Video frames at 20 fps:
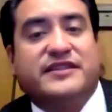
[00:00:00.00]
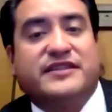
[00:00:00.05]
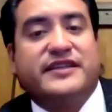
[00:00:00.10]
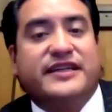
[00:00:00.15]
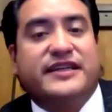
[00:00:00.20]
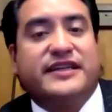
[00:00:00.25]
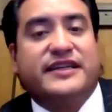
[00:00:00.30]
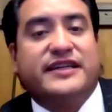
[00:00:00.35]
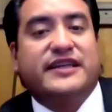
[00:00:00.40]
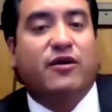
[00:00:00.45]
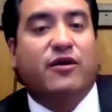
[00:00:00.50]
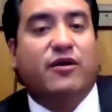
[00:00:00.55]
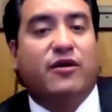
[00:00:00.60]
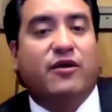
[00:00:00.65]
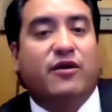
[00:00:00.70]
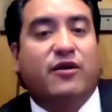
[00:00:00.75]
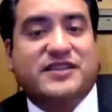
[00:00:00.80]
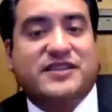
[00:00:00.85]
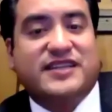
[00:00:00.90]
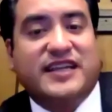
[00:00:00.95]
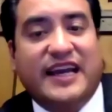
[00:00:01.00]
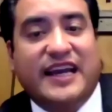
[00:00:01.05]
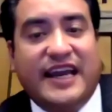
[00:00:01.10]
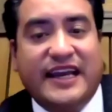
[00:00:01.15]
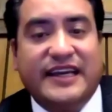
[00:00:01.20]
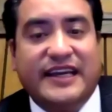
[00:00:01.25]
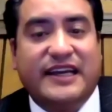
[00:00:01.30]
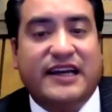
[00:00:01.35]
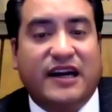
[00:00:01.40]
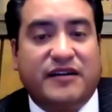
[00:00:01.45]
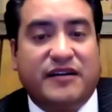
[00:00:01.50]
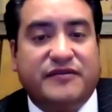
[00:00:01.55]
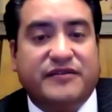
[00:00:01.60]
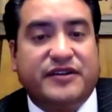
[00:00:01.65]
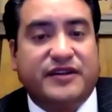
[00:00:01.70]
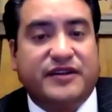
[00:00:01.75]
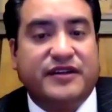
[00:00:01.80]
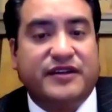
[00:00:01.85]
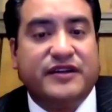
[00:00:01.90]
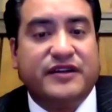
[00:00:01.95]
go up and say, hey,
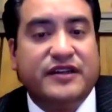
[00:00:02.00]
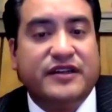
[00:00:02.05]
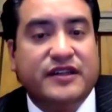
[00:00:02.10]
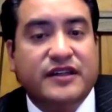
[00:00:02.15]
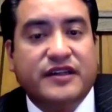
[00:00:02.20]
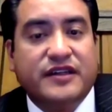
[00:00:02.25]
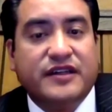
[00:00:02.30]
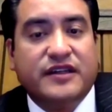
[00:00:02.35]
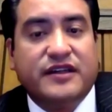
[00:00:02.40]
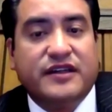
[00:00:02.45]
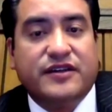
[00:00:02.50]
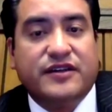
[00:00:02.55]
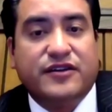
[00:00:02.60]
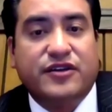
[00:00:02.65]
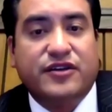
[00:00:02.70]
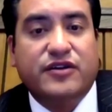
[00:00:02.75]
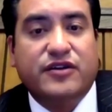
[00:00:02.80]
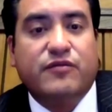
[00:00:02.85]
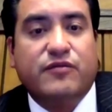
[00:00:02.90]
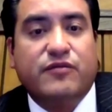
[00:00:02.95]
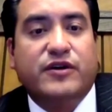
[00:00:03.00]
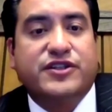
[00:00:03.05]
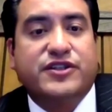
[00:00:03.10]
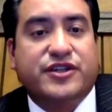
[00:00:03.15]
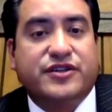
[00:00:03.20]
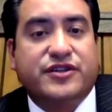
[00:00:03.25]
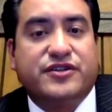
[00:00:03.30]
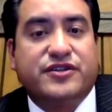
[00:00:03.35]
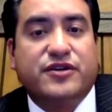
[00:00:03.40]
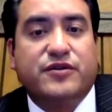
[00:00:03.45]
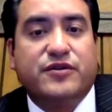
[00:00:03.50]
Governor, what you're doing